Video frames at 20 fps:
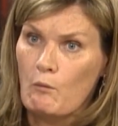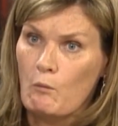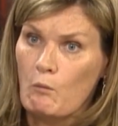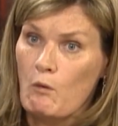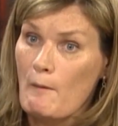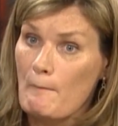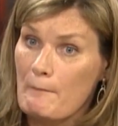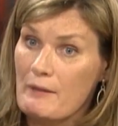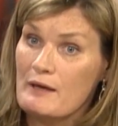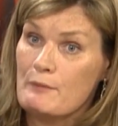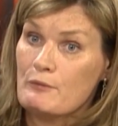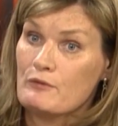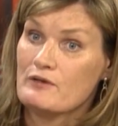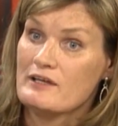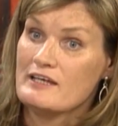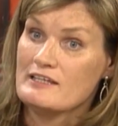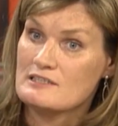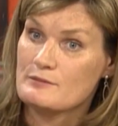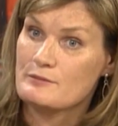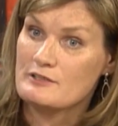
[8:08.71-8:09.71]
What people
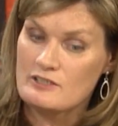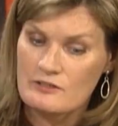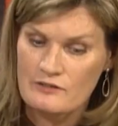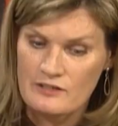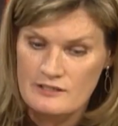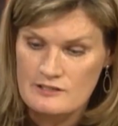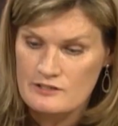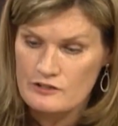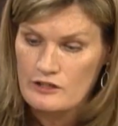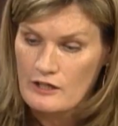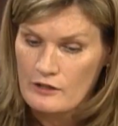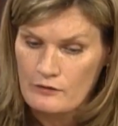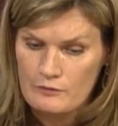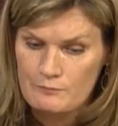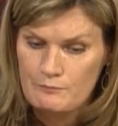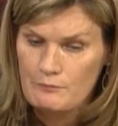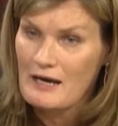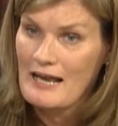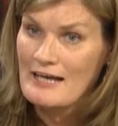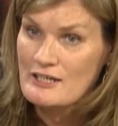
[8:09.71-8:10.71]
need to be doing is,
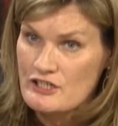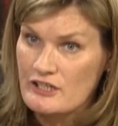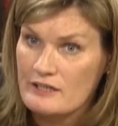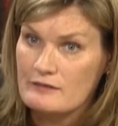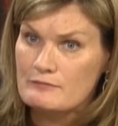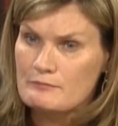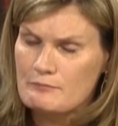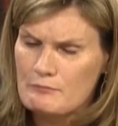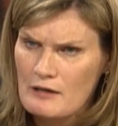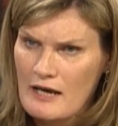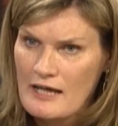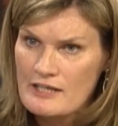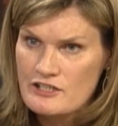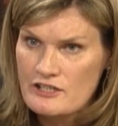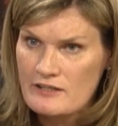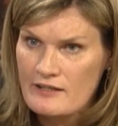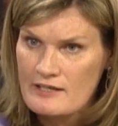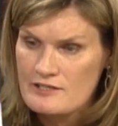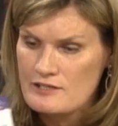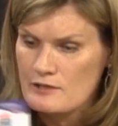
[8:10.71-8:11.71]

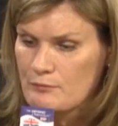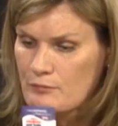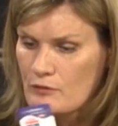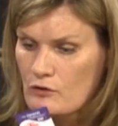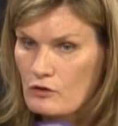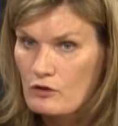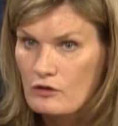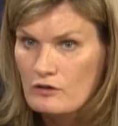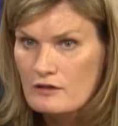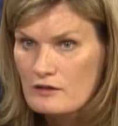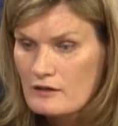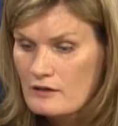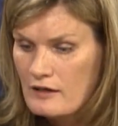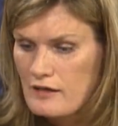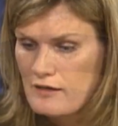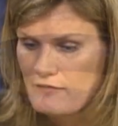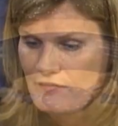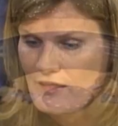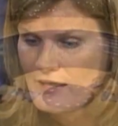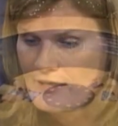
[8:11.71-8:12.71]
pledging their support.
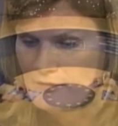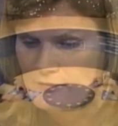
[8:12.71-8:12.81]
If they